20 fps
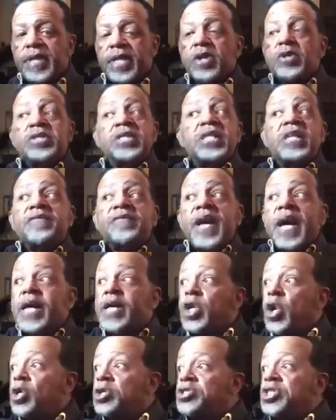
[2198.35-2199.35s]
There is a
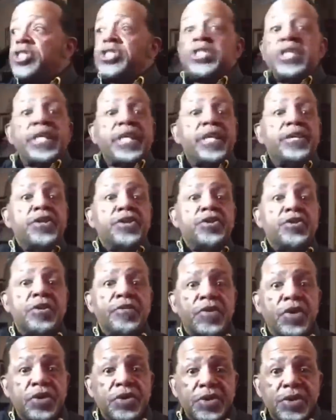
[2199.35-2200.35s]
divine logistic in the
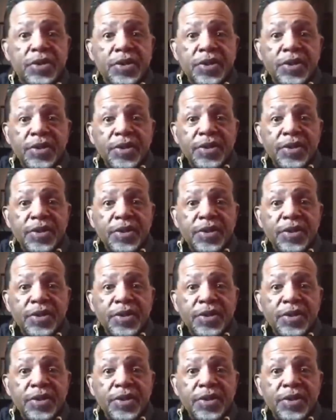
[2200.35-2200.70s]
universe.